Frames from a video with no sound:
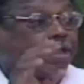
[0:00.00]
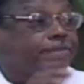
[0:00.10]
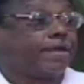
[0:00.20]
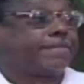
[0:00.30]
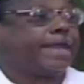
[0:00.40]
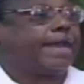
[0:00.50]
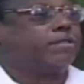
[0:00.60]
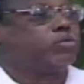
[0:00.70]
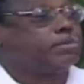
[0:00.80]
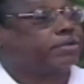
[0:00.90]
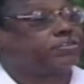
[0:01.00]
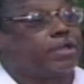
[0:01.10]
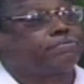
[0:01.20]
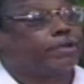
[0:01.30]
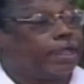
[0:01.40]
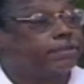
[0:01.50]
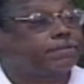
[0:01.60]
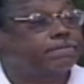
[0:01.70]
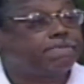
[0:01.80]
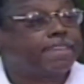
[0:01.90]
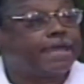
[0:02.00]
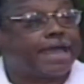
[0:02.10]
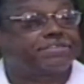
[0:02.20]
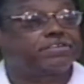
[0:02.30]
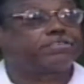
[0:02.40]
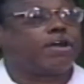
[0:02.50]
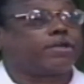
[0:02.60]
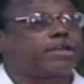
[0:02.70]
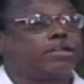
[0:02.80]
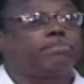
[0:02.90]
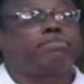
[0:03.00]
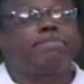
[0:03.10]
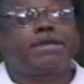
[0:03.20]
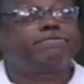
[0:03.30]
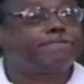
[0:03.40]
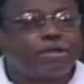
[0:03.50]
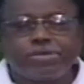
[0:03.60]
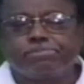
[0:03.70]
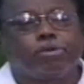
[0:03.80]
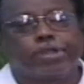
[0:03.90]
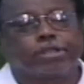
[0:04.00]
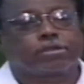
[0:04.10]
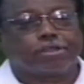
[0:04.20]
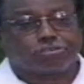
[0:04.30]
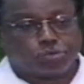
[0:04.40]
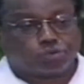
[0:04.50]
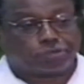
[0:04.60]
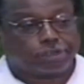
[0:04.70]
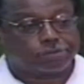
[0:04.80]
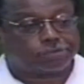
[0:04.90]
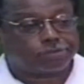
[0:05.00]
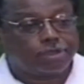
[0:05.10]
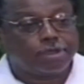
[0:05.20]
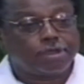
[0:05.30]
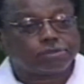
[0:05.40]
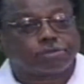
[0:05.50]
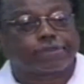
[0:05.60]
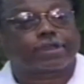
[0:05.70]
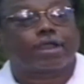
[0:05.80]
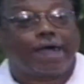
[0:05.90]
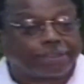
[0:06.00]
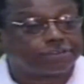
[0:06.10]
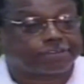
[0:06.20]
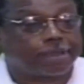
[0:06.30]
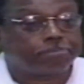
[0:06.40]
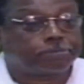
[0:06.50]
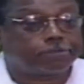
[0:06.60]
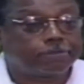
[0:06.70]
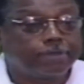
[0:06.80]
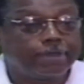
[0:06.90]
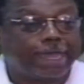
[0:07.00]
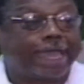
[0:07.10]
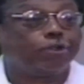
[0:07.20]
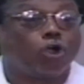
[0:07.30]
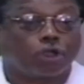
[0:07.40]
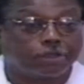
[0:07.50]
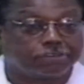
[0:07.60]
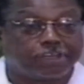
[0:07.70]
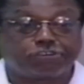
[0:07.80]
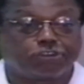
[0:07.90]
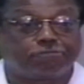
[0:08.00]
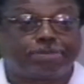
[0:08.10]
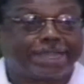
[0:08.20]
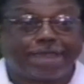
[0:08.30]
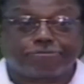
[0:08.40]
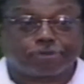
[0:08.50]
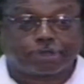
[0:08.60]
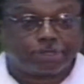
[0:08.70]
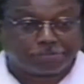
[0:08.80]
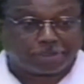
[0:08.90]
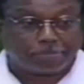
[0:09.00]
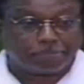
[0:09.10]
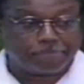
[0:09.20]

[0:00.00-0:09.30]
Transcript: on the other hand, we must not forget, has historically made very important contributions to the concept and organization of Pan-Africanism,